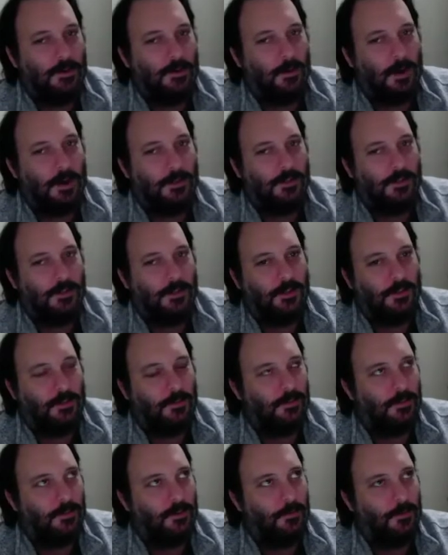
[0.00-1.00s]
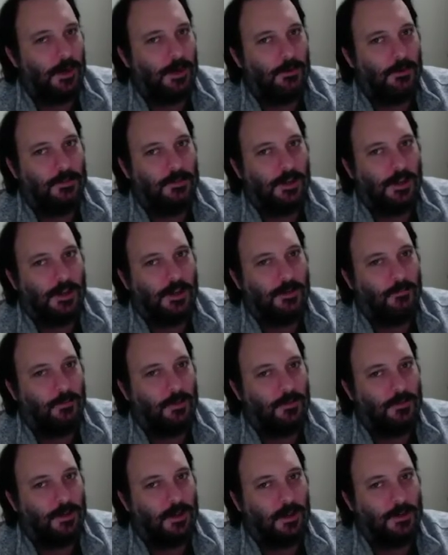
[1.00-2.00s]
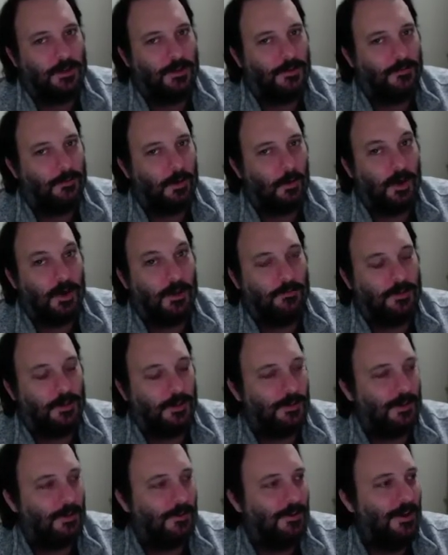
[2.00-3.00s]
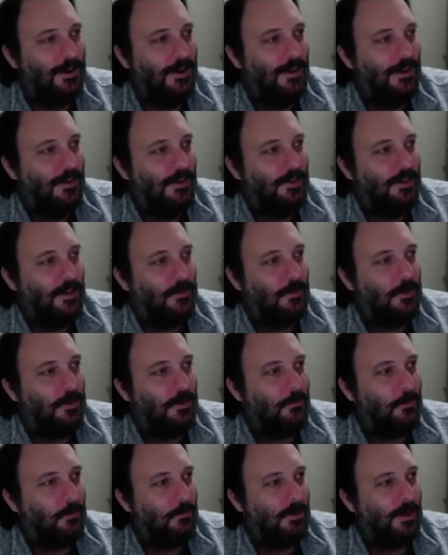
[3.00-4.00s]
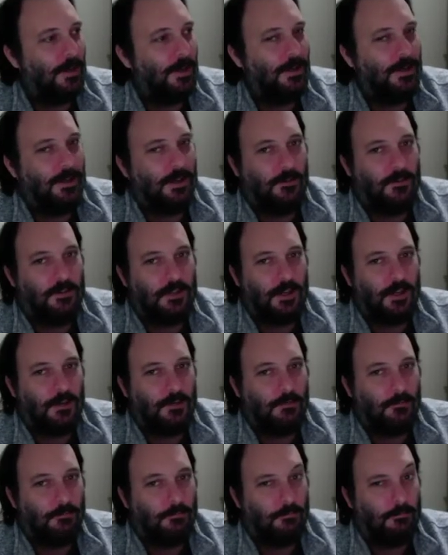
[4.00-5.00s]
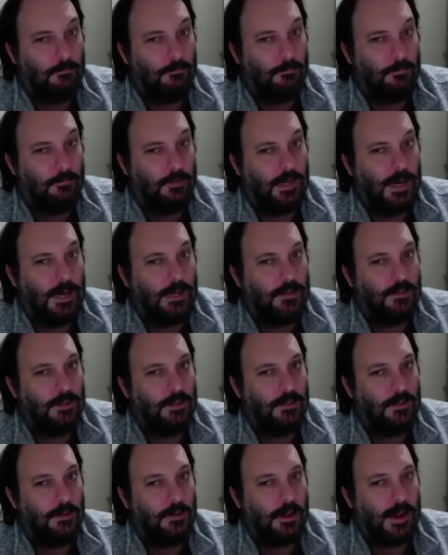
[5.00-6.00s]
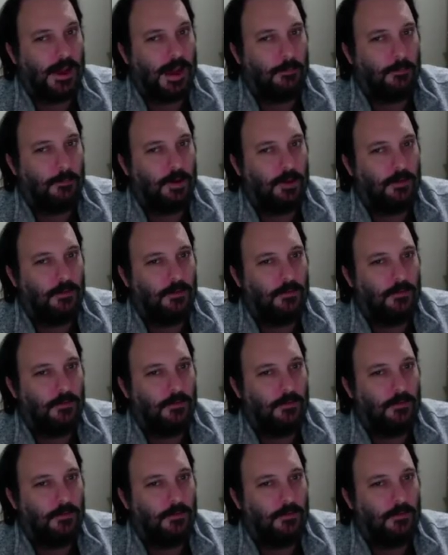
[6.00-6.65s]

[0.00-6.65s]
watching the Raiders game with Tanya, my wife, Tanya, and when he threw a pick, I was like, that doesn't happen.